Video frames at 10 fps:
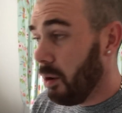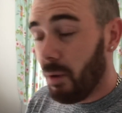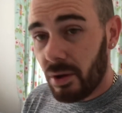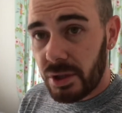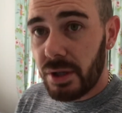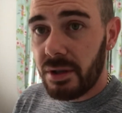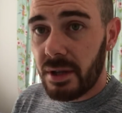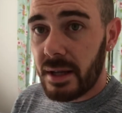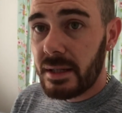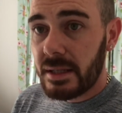1 or 2
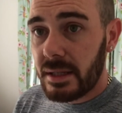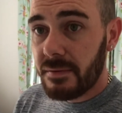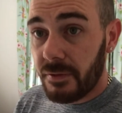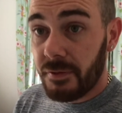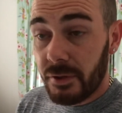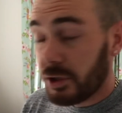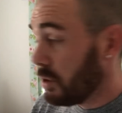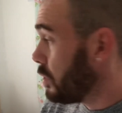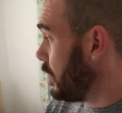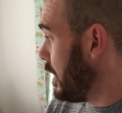things for
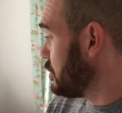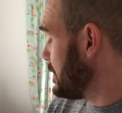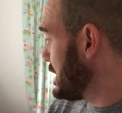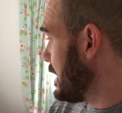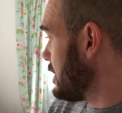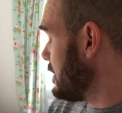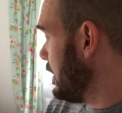sure, 100%.